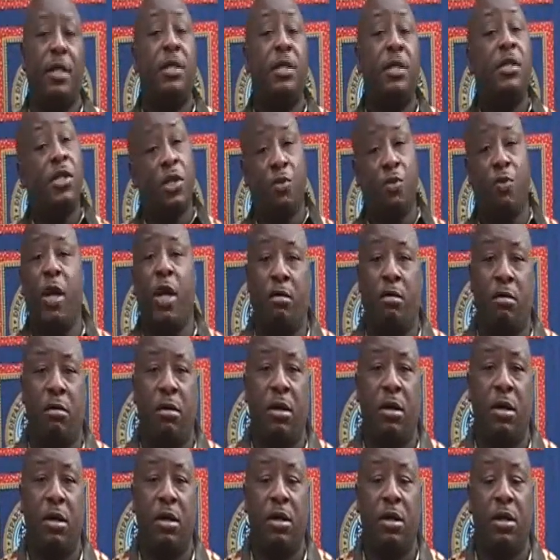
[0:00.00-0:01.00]
This is
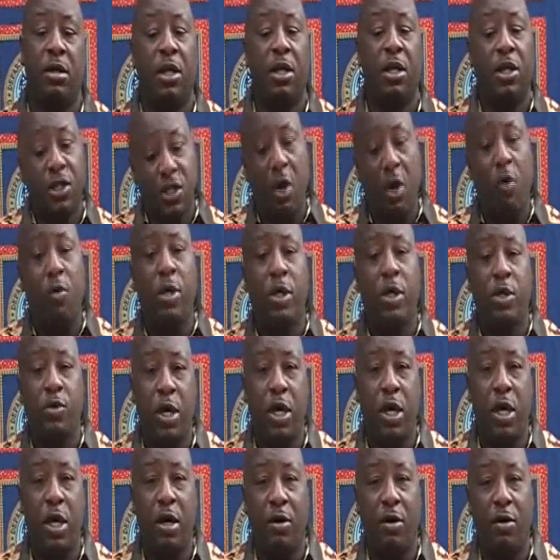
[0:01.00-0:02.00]
real. The show
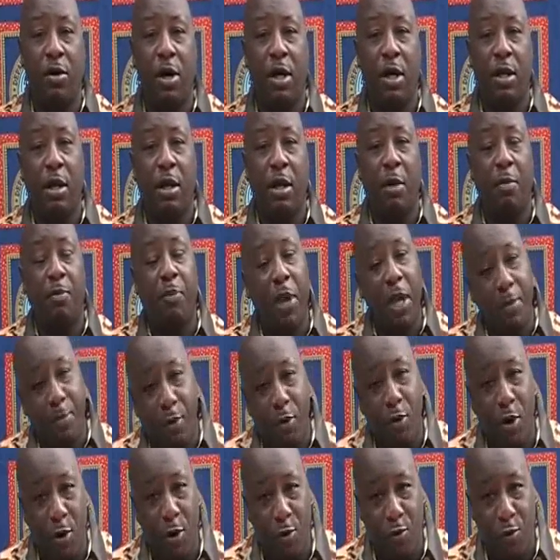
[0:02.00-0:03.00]
is real. The
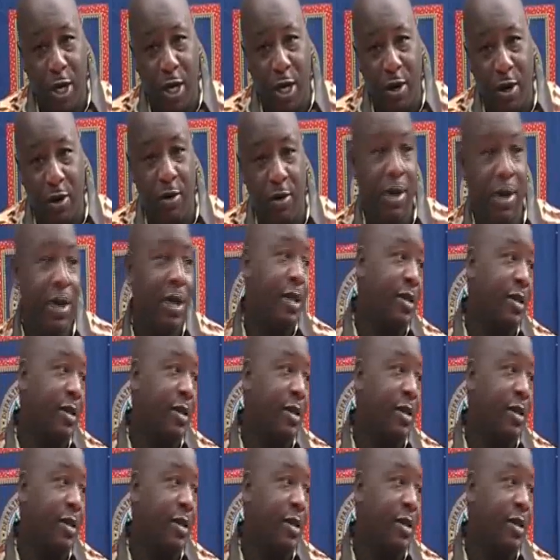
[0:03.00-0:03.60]
people are real.